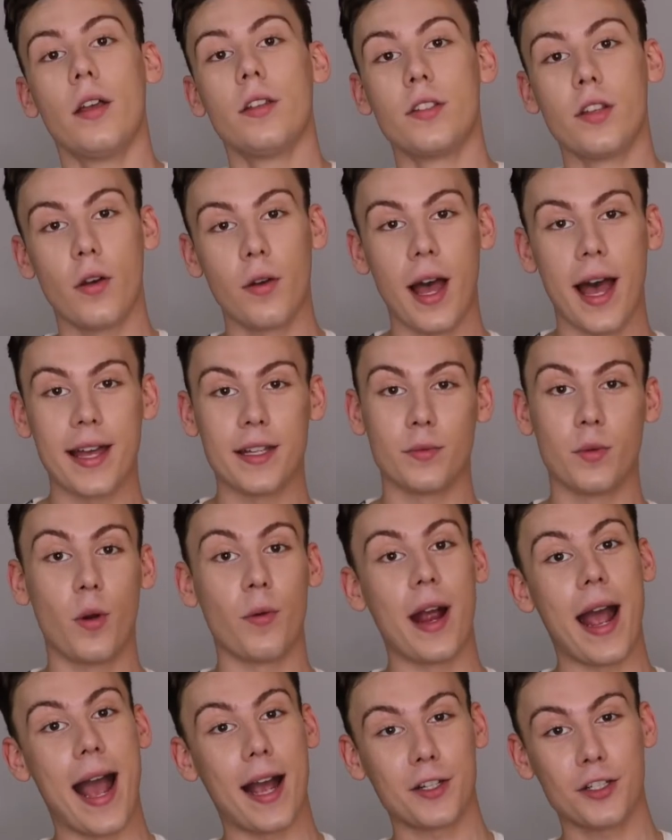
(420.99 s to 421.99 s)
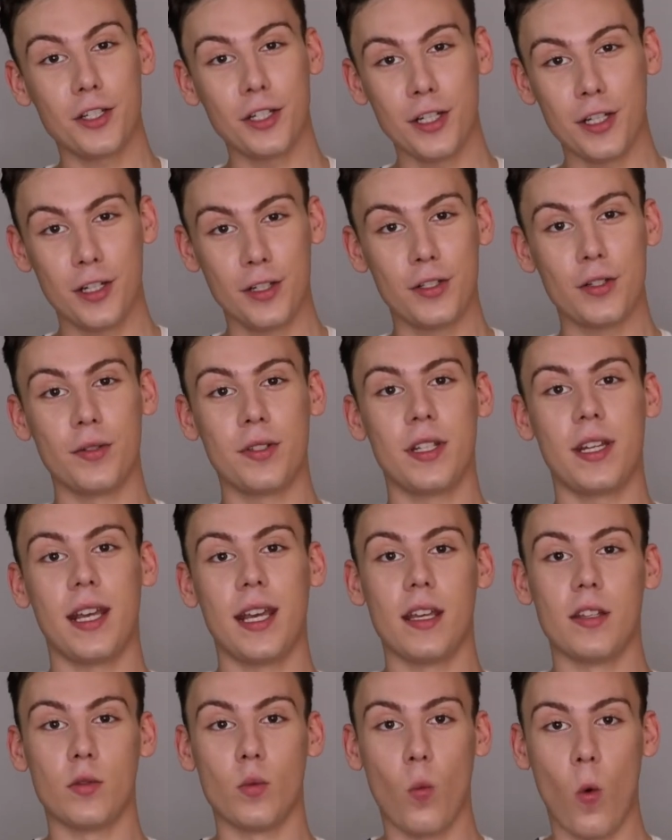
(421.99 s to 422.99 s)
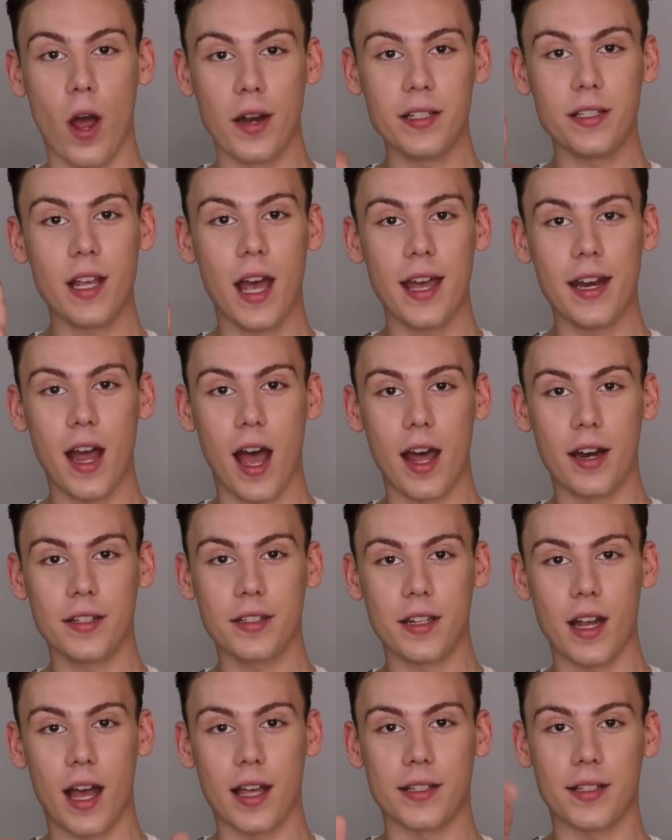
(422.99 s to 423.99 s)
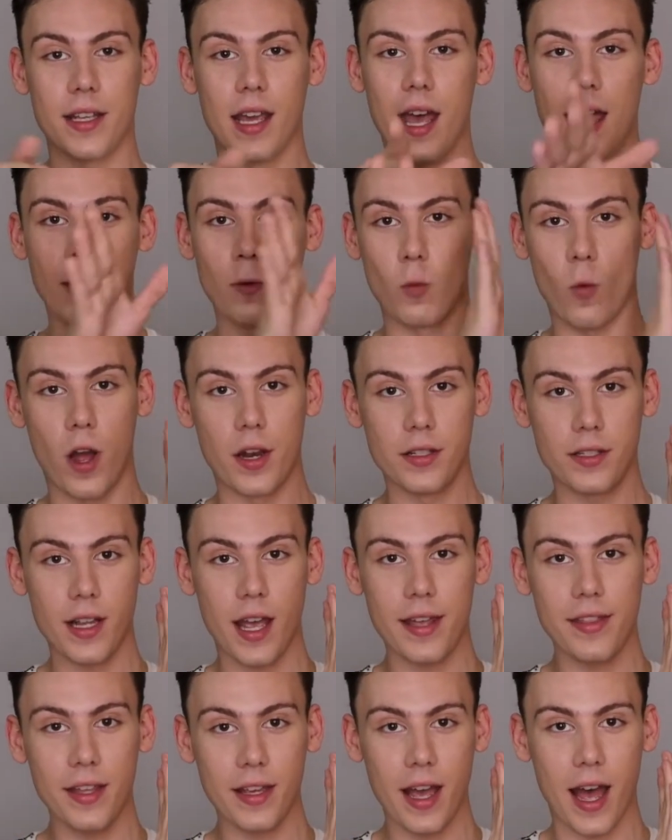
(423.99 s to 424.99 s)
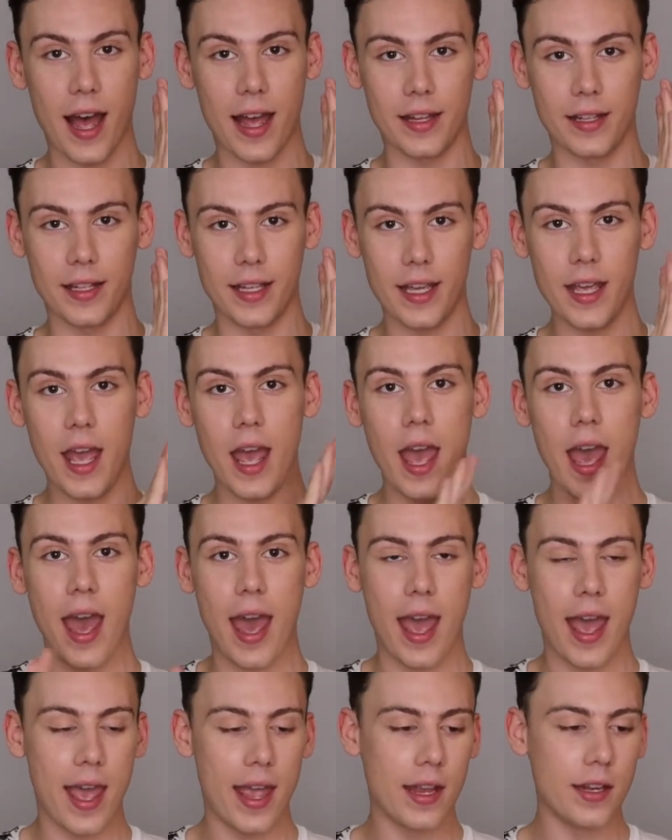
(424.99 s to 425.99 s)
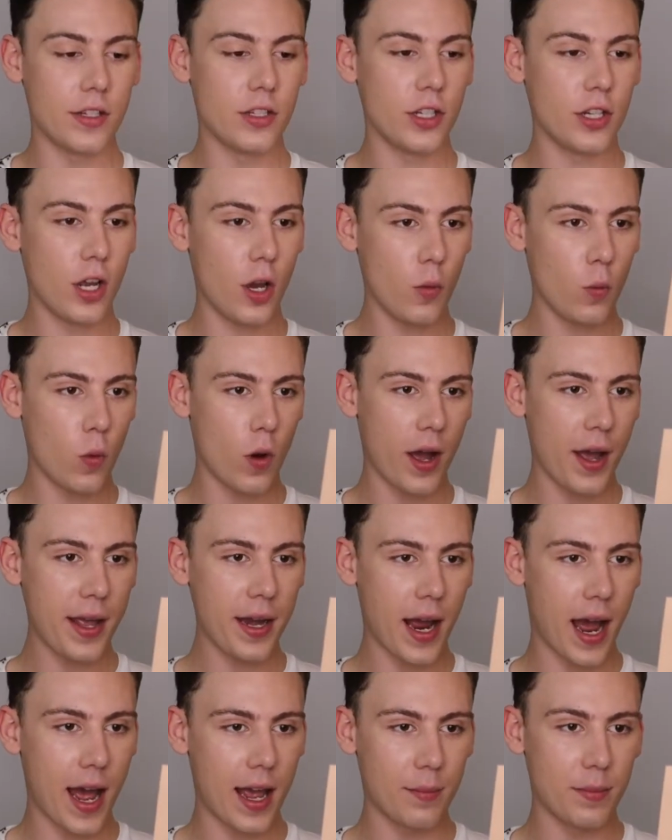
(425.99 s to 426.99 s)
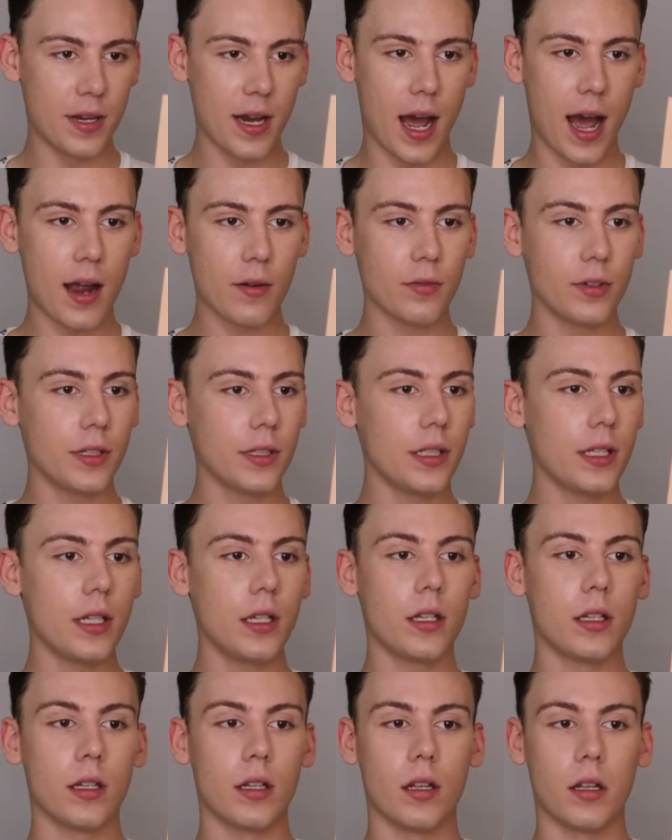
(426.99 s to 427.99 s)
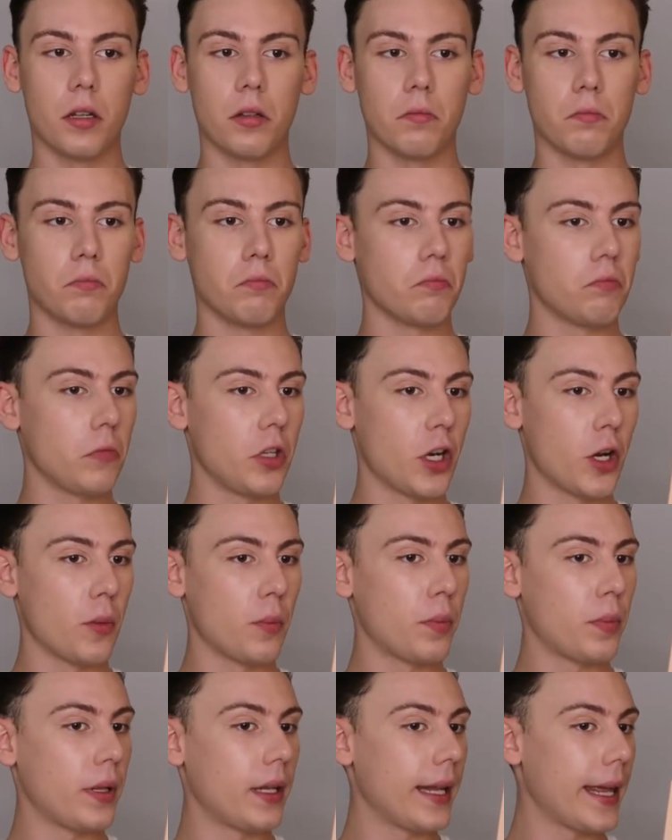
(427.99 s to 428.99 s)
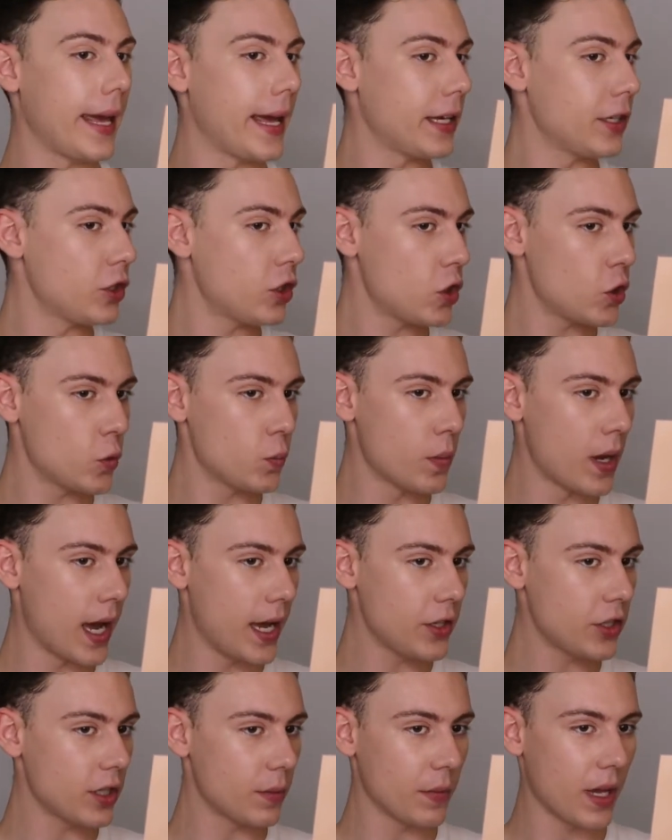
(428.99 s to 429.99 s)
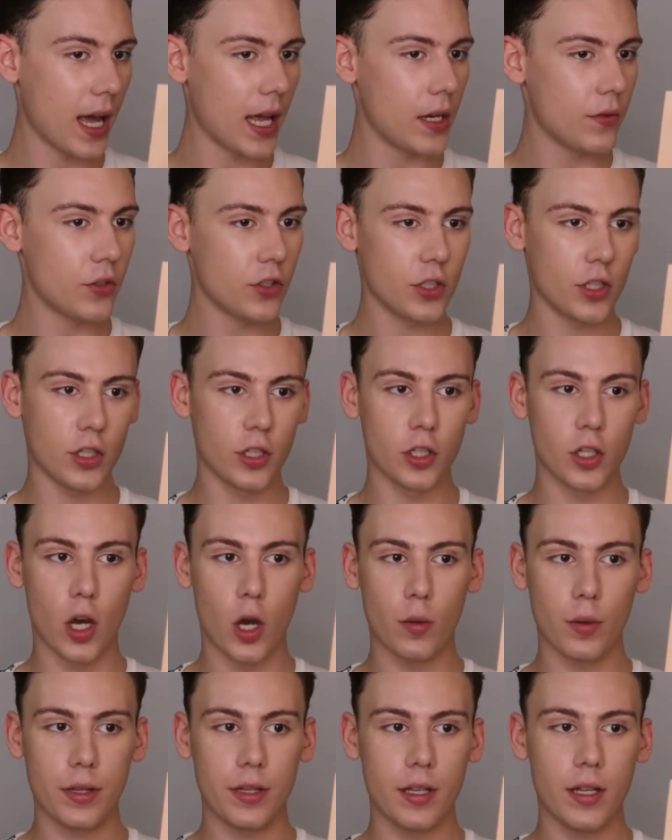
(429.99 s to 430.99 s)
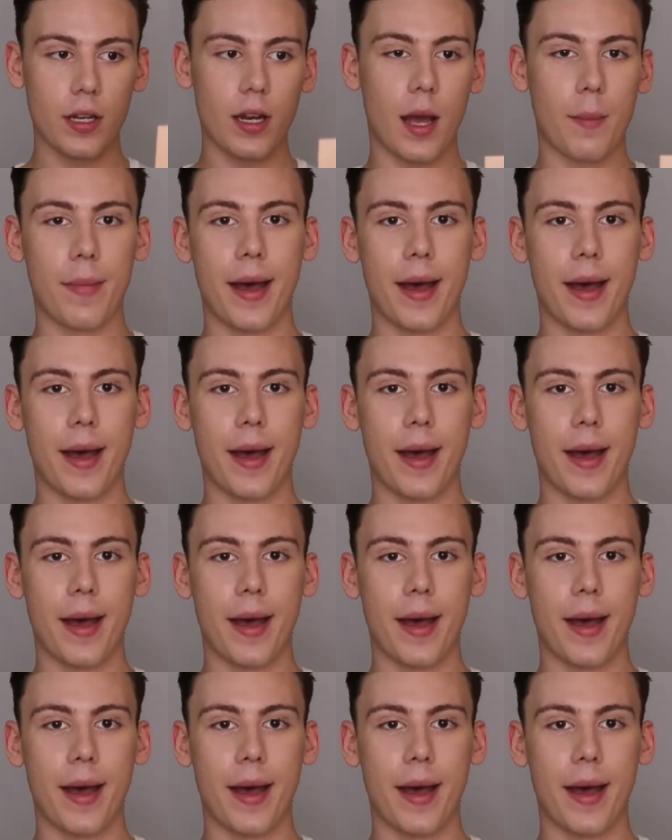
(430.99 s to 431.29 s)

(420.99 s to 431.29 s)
So guys, what we're actually going to do today is one side Anastasia and one side the Kylie. And you know what? I'm not really going to, you know, plan too much. I'm kind of just going to go with it.